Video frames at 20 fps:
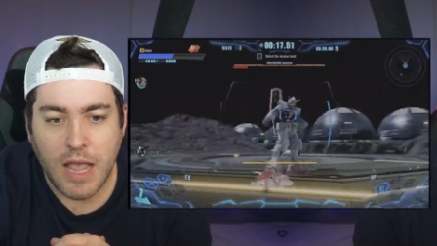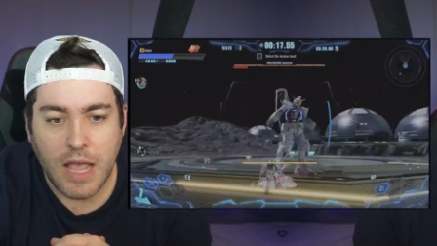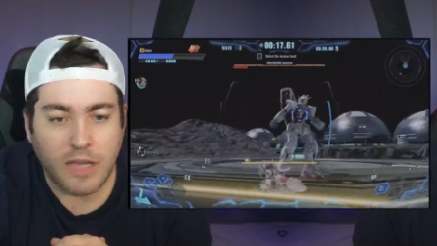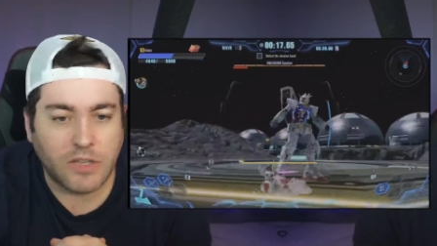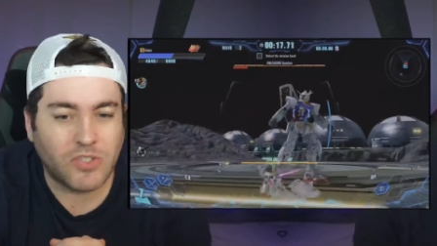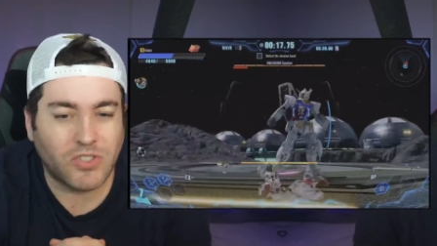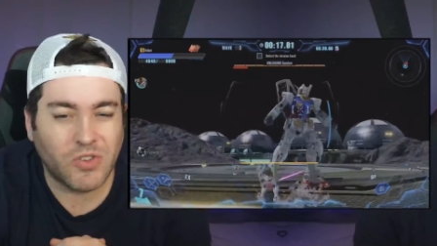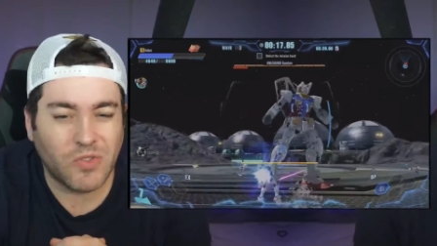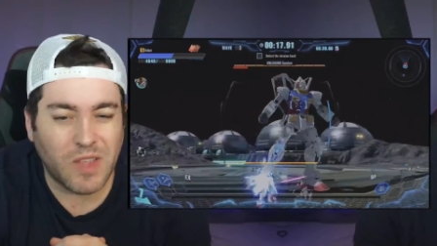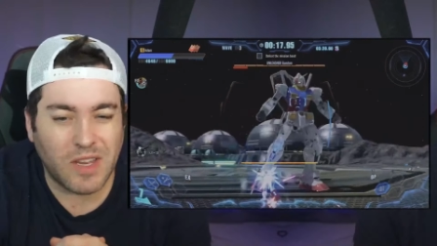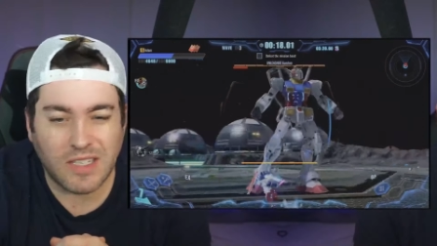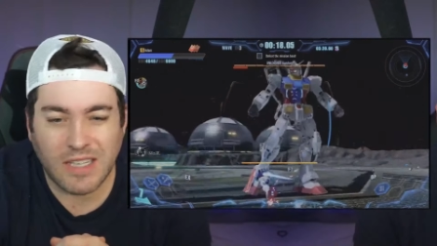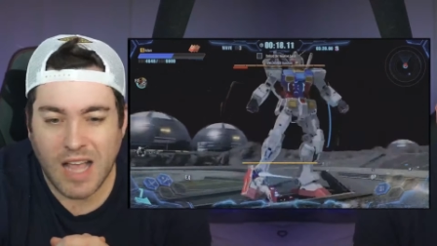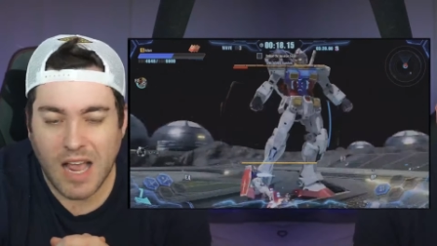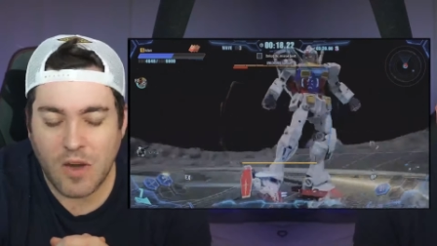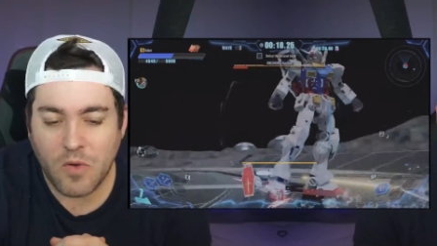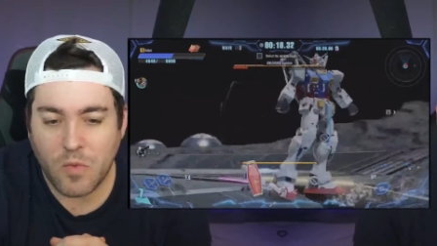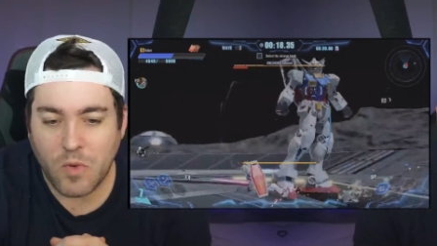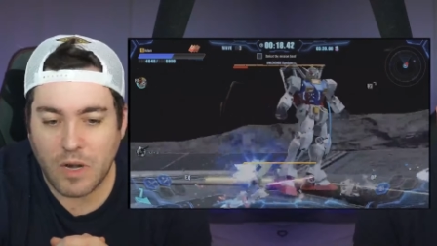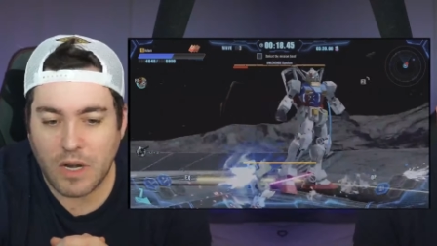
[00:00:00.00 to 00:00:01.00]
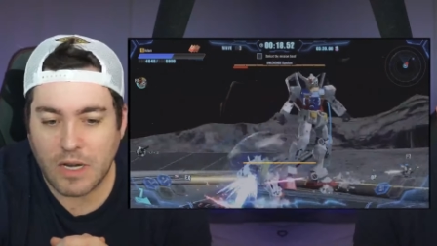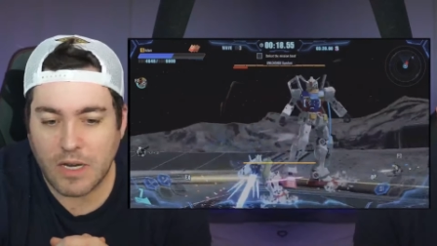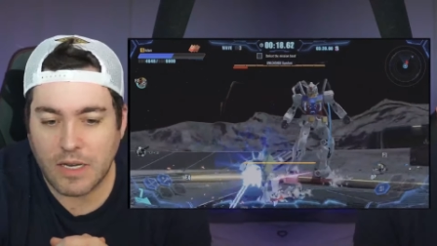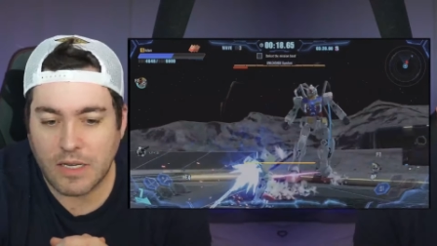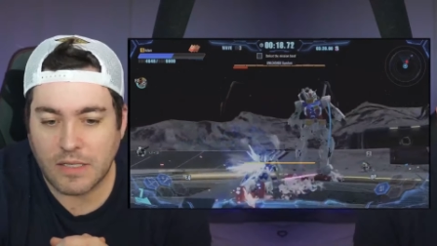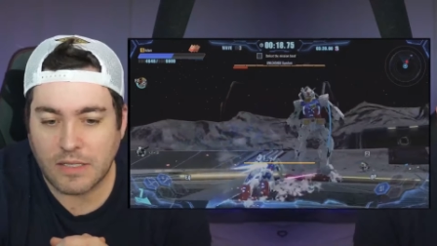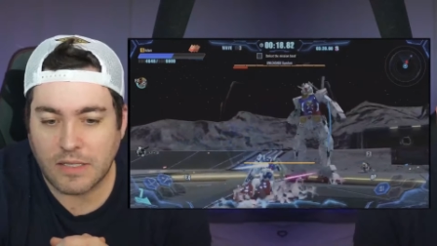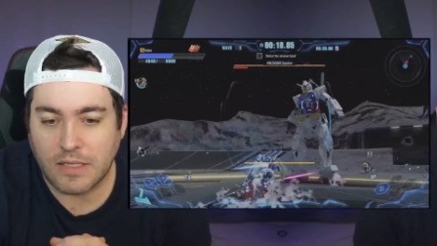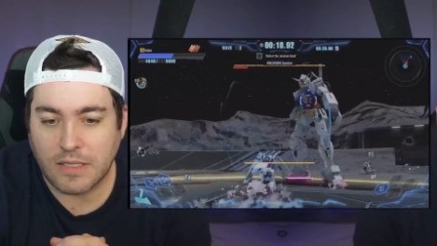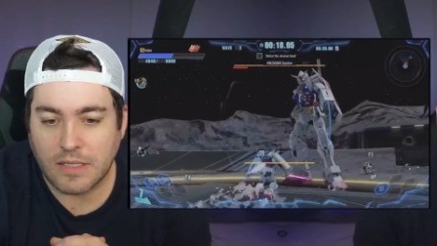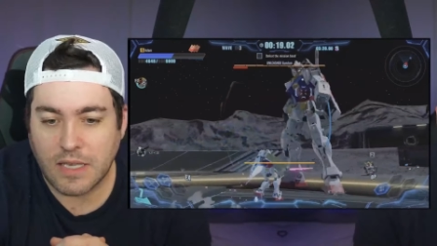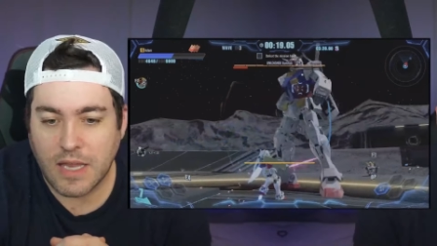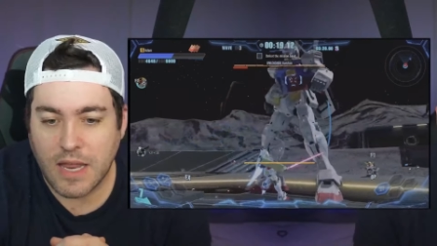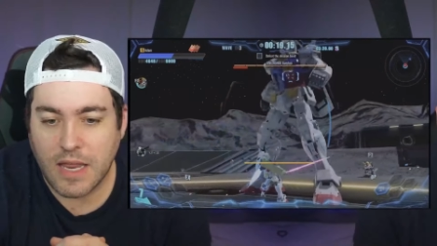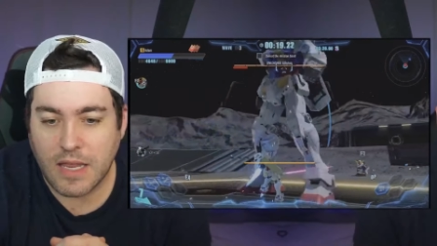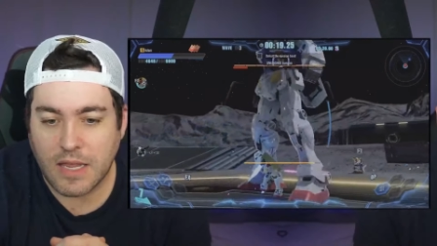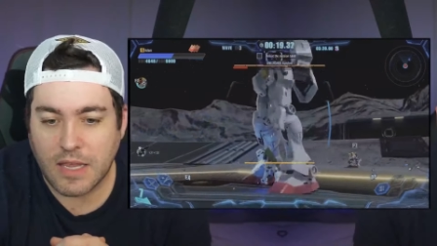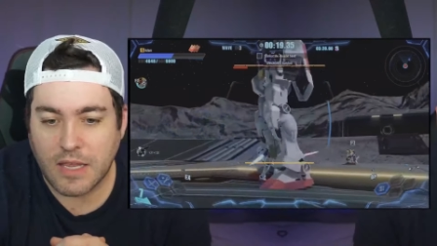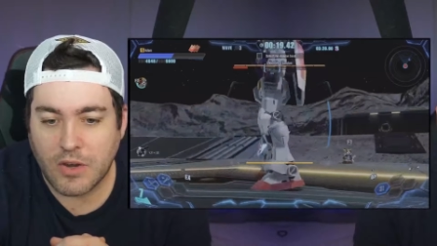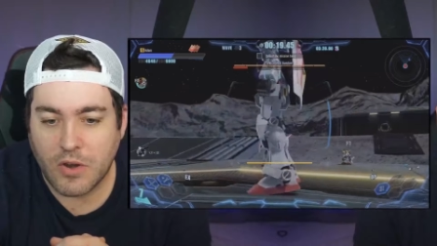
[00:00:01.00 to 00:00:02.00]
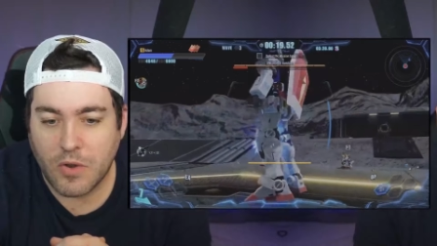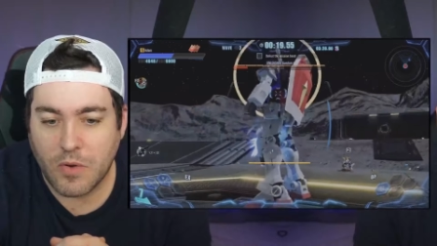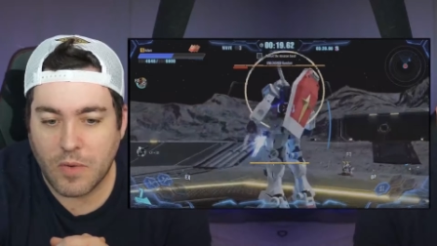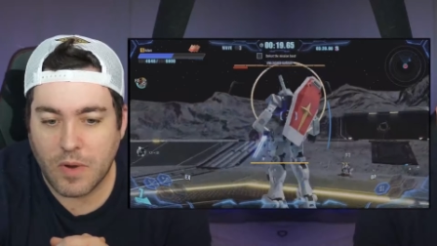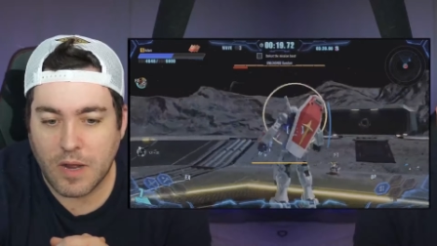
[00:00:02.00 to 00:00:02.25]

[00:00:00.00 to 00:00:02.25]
And so that's kind of what it is. It's like, you know,